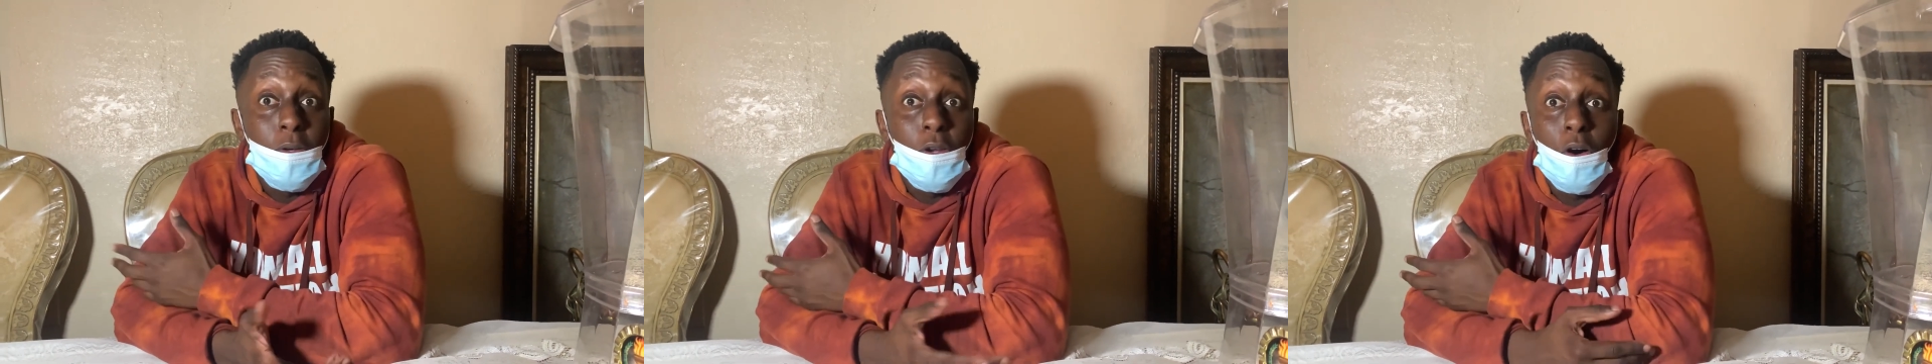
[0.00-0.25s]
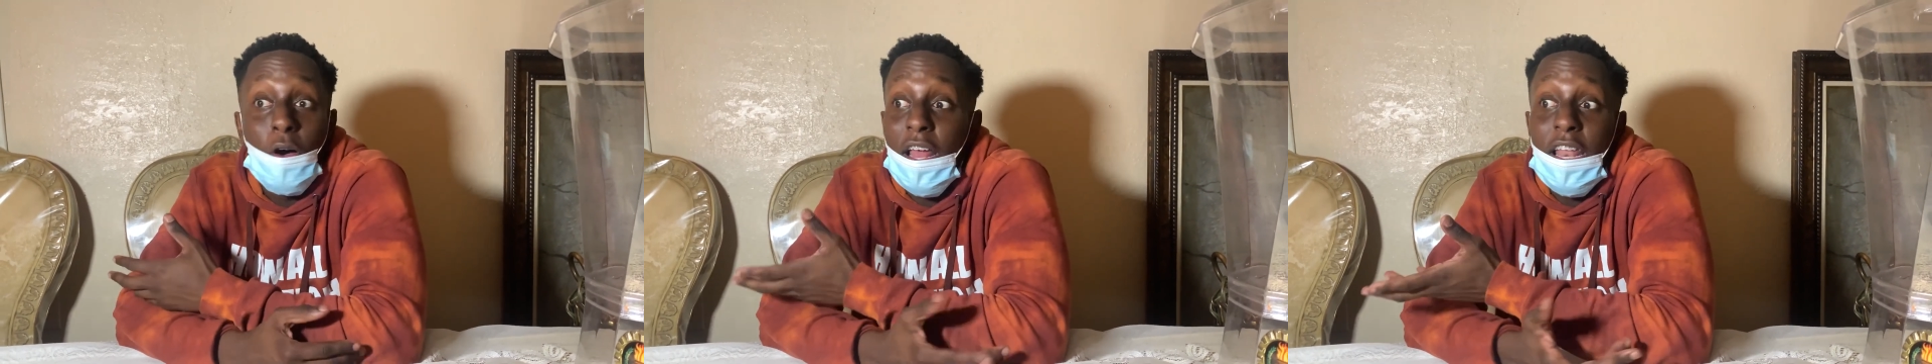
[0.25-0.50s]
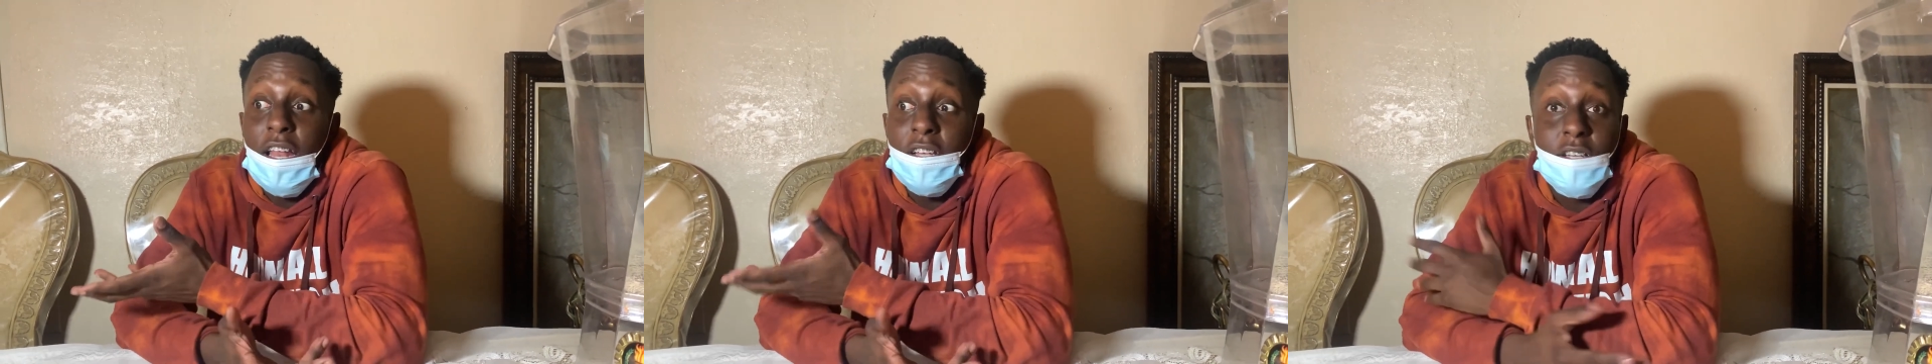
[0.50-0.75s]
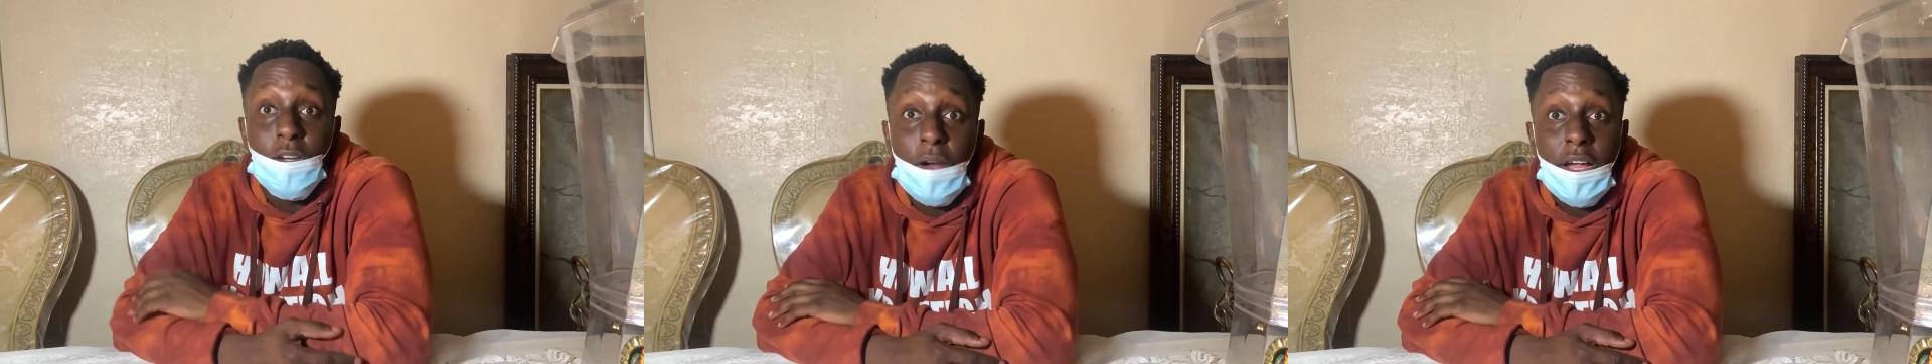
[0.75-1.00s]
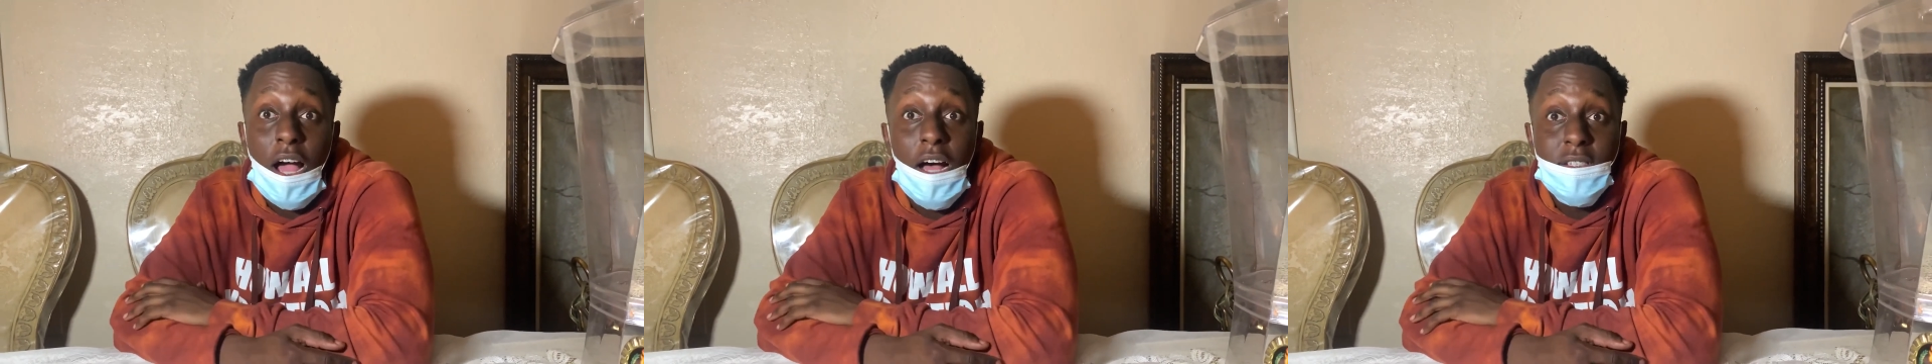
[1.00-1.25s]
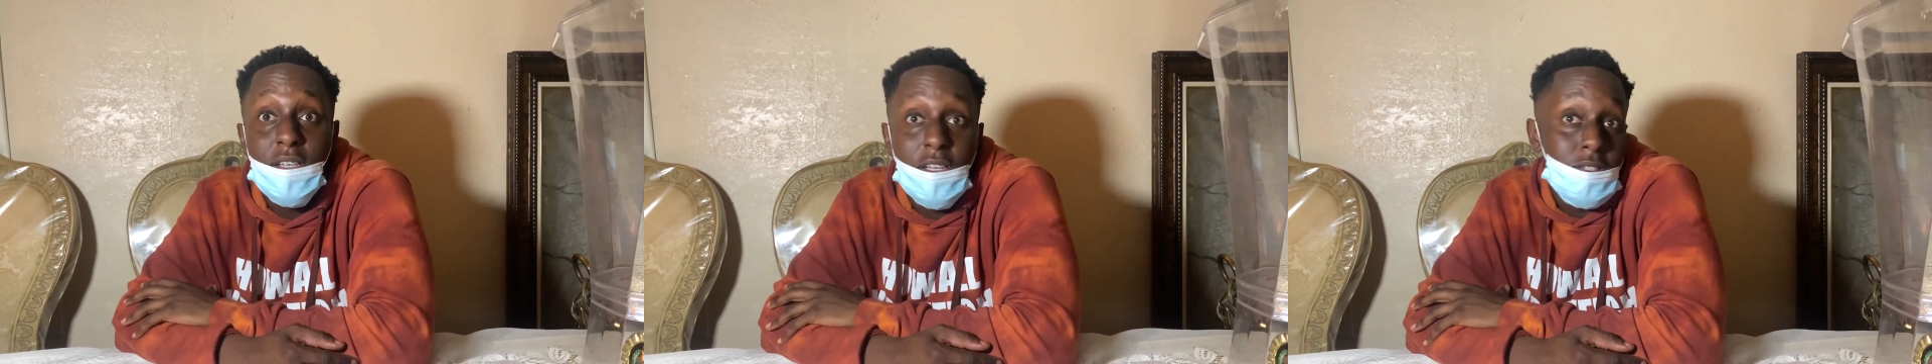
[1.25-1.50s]
You know, Atlanta's a great
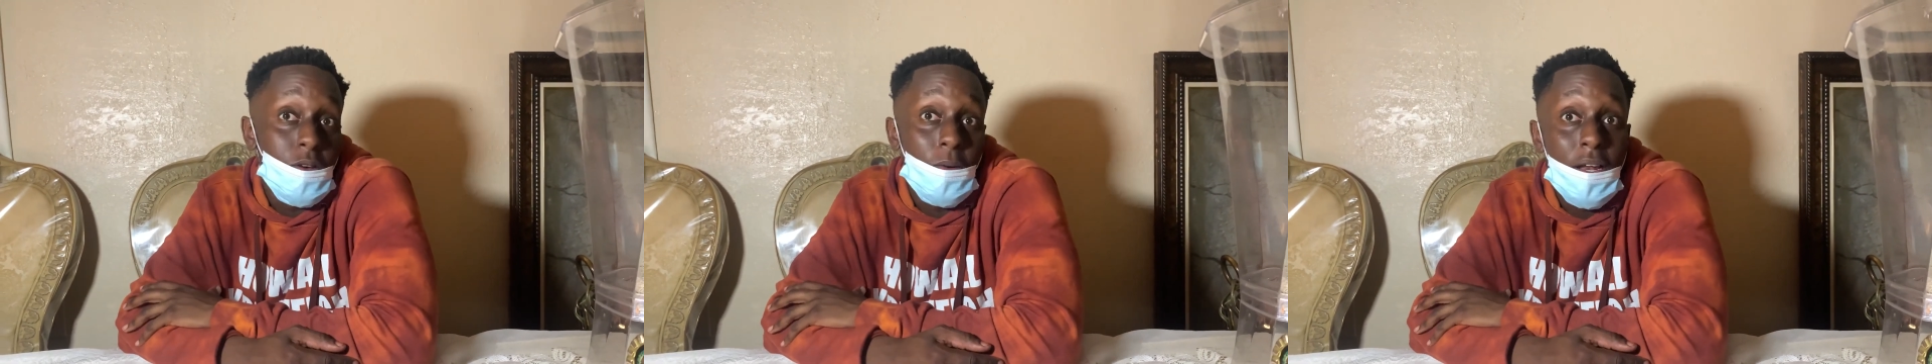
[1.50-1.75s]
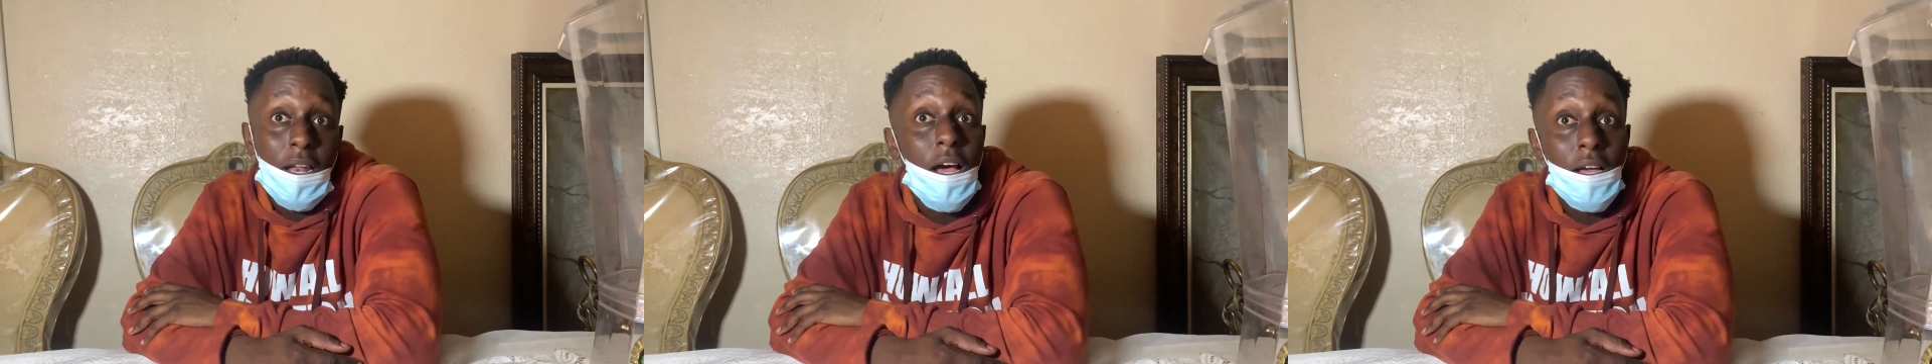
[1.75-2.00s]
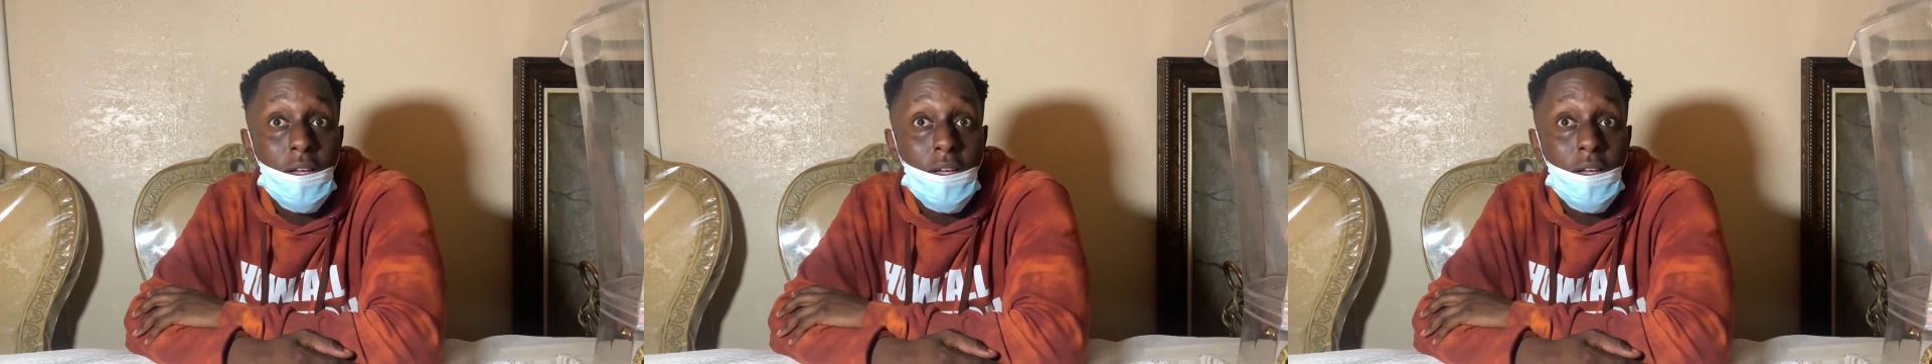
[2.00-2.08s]
continent, so why not?